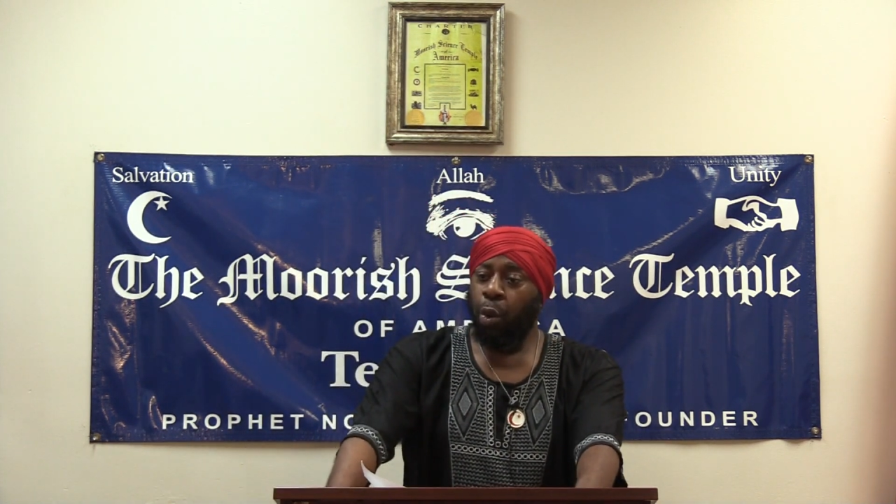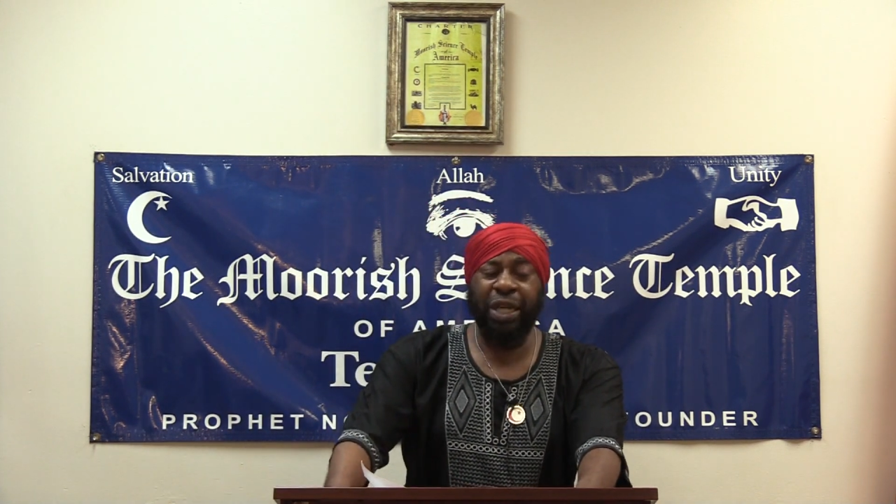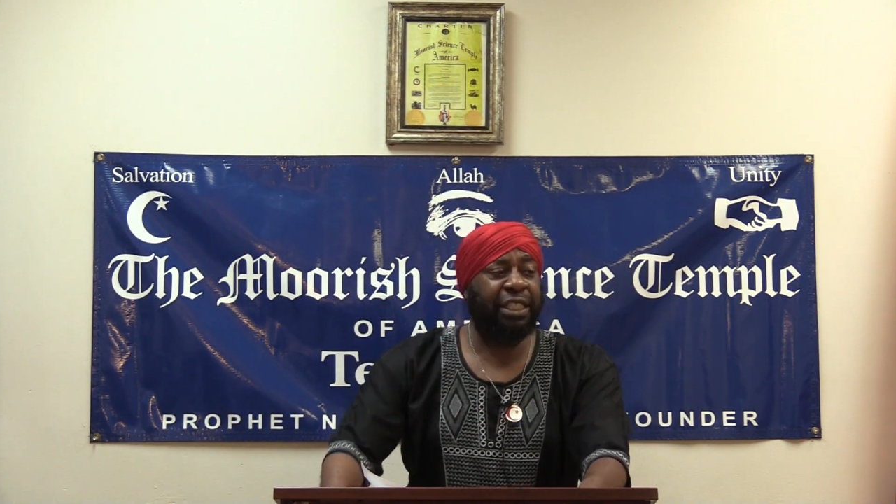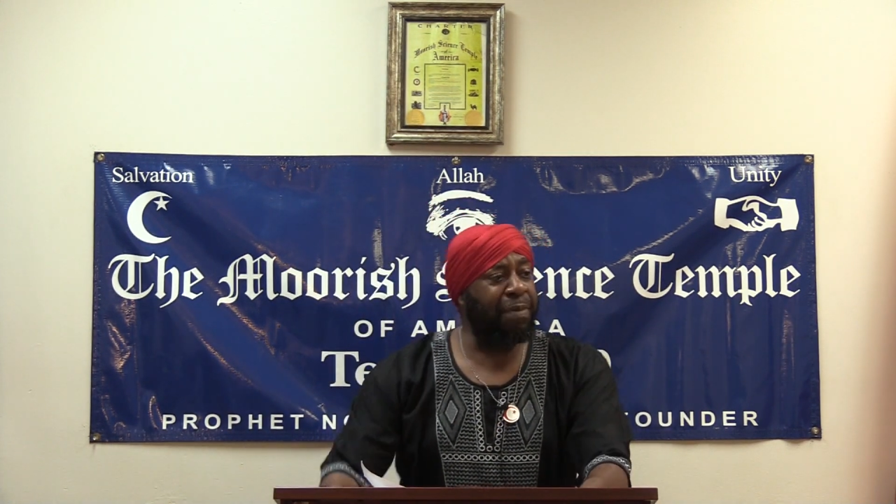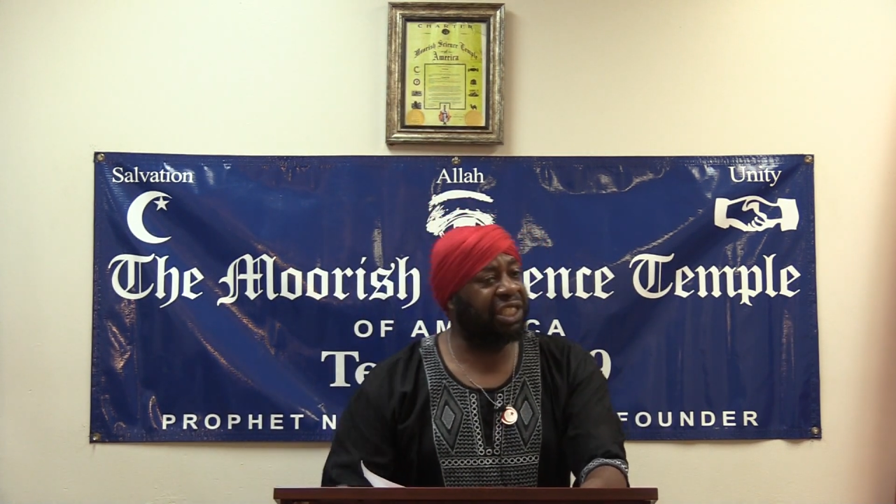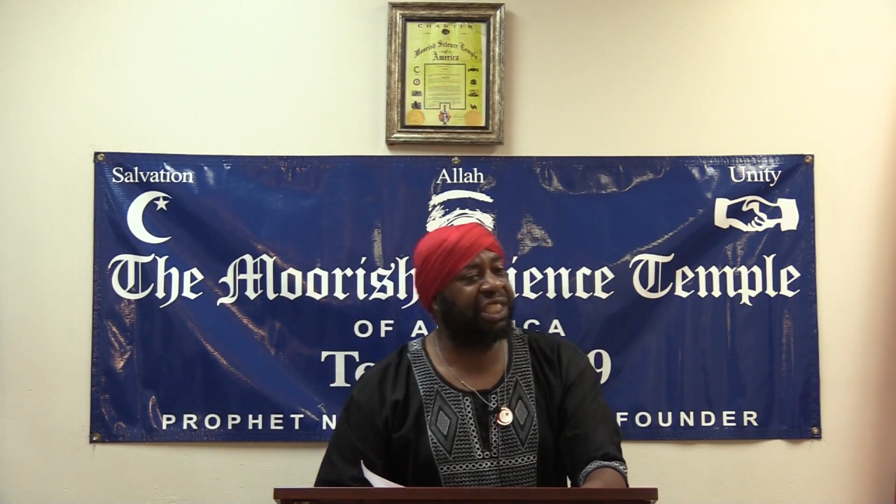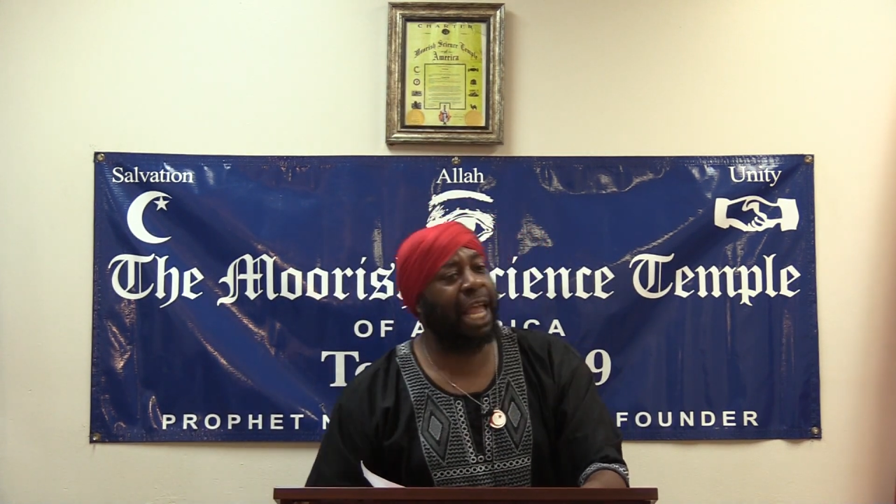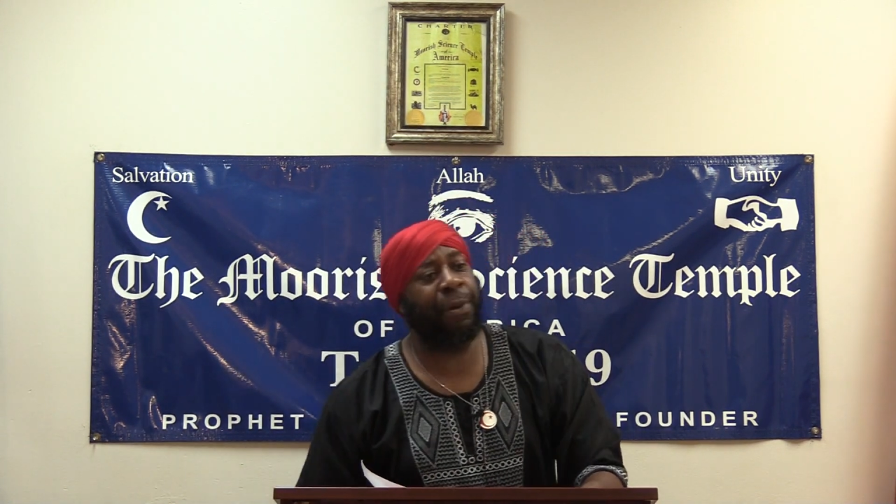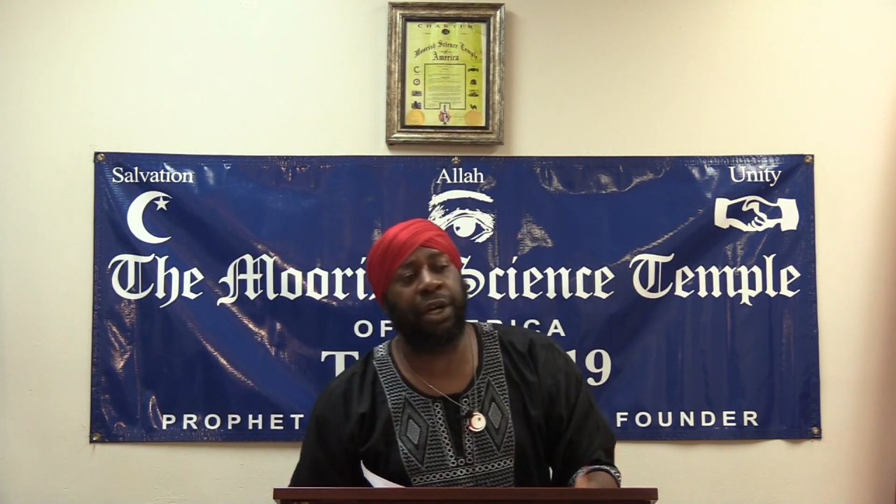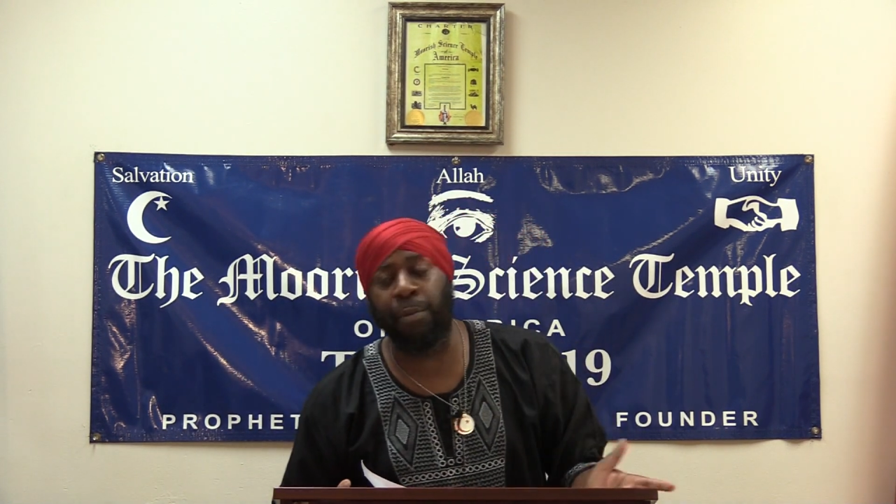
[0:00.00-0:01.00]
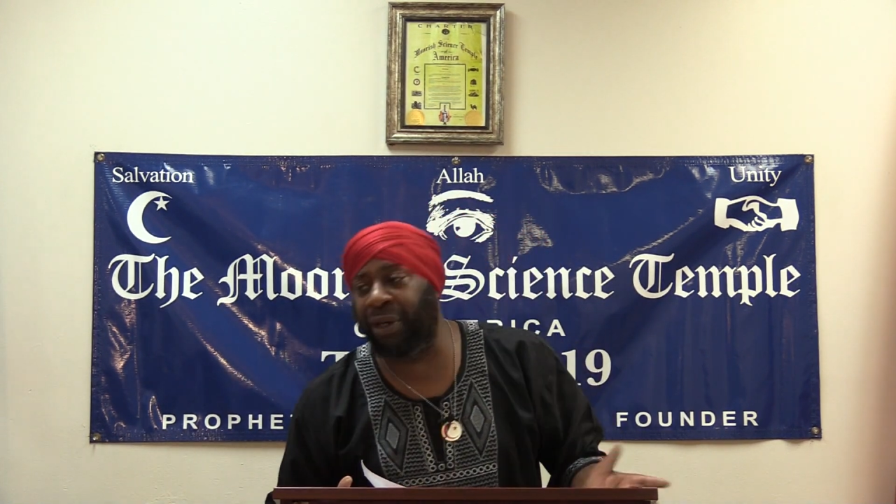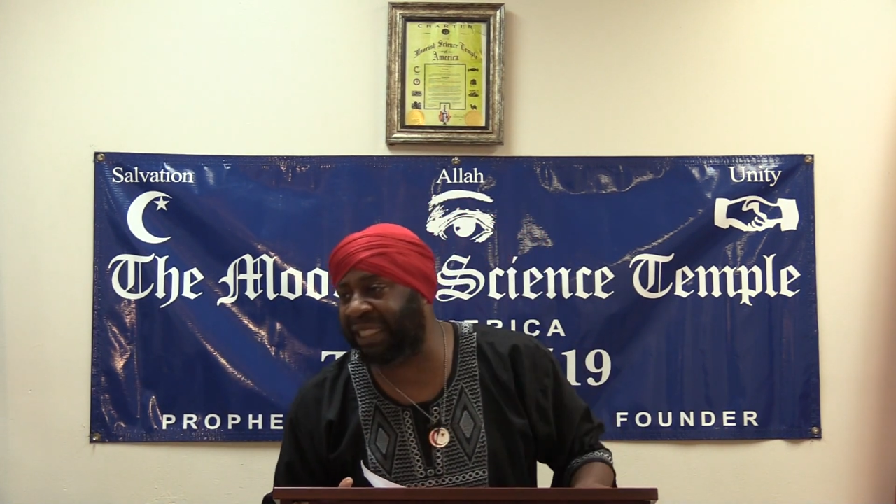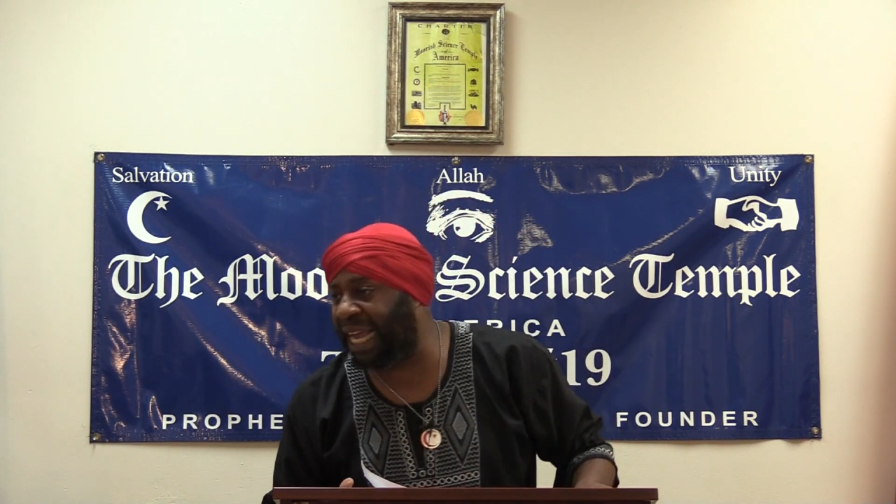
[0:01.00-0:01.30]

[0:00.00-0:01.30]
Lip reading: What is the mission statement of the Moorish